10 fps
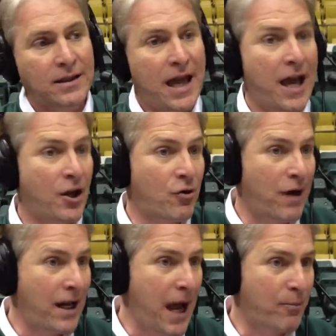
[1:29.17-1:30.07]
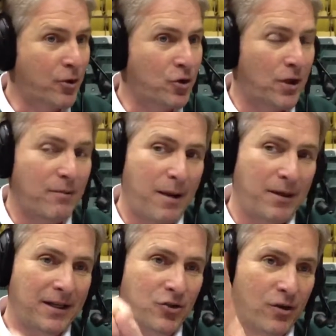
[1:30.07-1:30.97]
had a great opportunity maybe
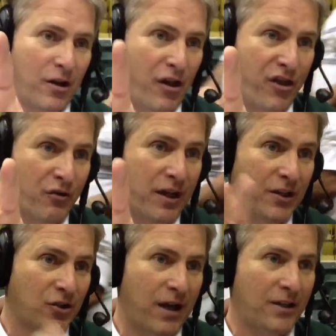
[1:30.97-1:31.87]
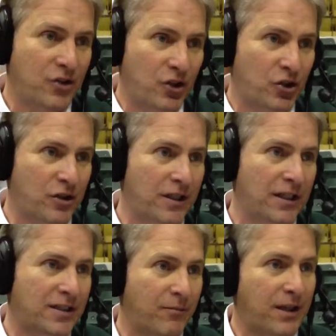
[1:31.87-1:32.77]
to drill a three in transition or
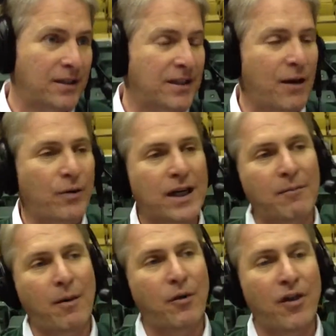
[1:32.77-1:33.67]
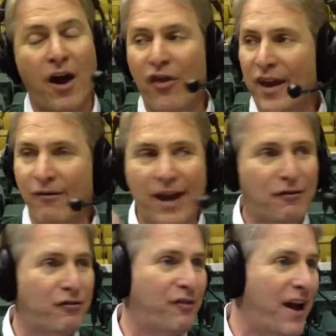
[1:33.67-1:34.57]
get something inside. We come up with nothing. We
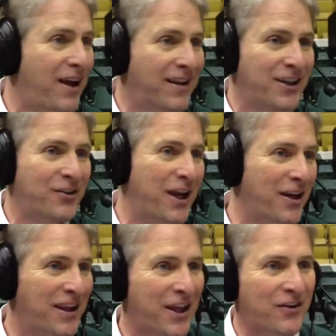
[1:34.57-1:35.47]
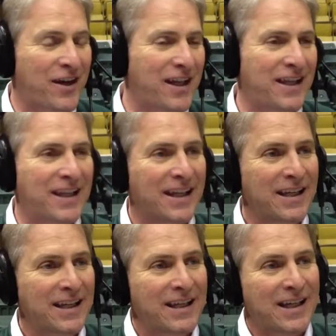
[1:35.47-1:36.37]
have to foul and go down to the other end. And
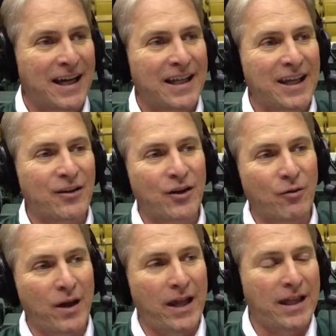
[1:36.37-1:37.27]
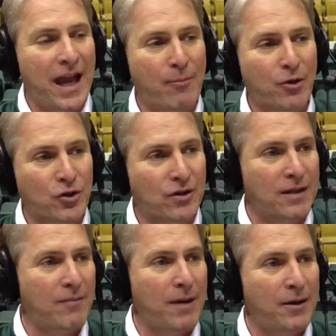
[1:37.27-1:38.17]
I think we had the opportunity
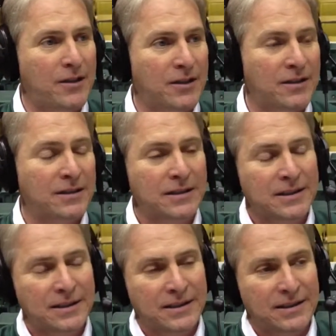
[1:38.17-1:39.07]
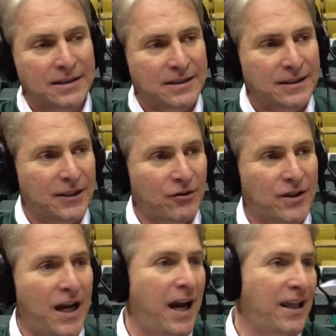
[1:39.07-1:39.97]
maybe to
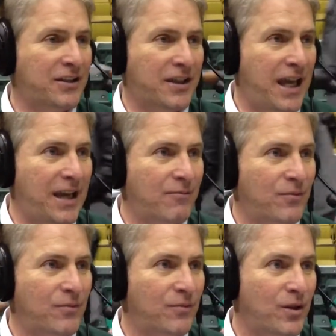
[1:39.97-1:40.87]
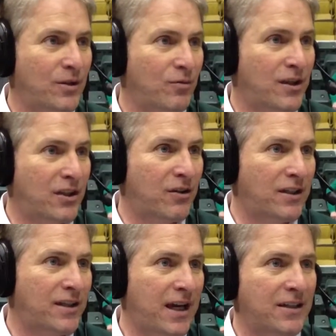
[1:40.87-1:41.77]
tie this game with 30
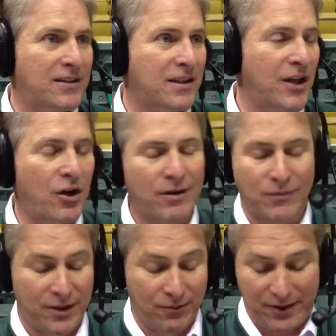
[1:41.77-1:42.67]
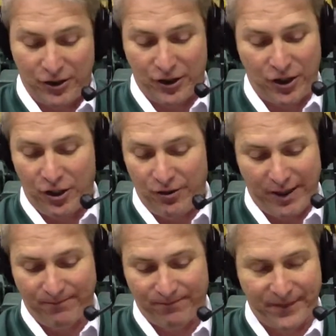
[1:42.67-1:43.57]
seconds to go, and we couldn't do it.
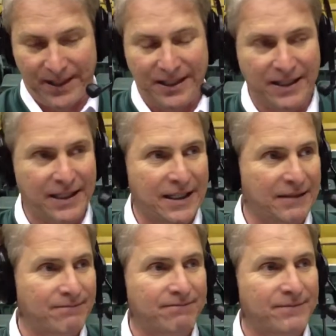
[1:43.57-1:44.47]
And